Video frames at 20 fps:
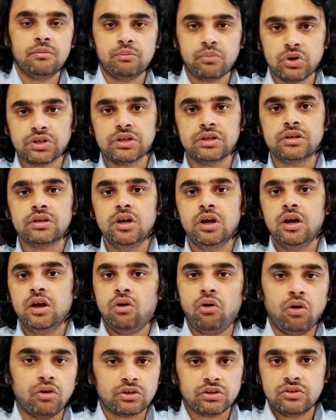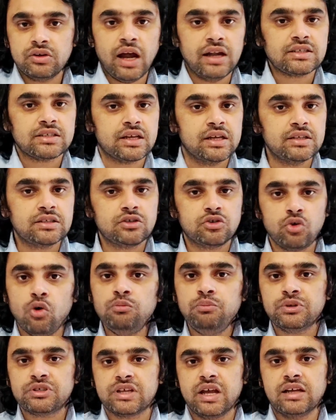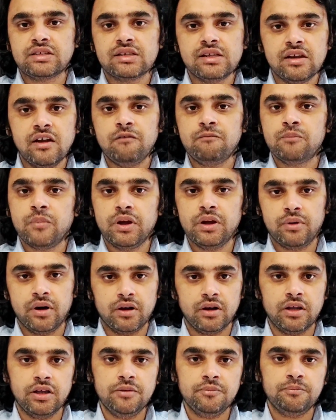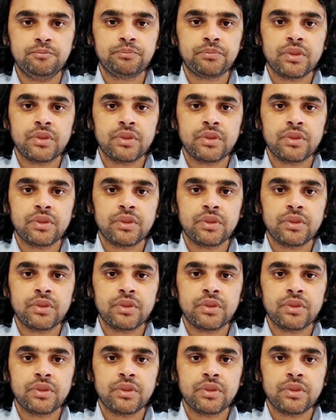Britain or the United States don't possess enough money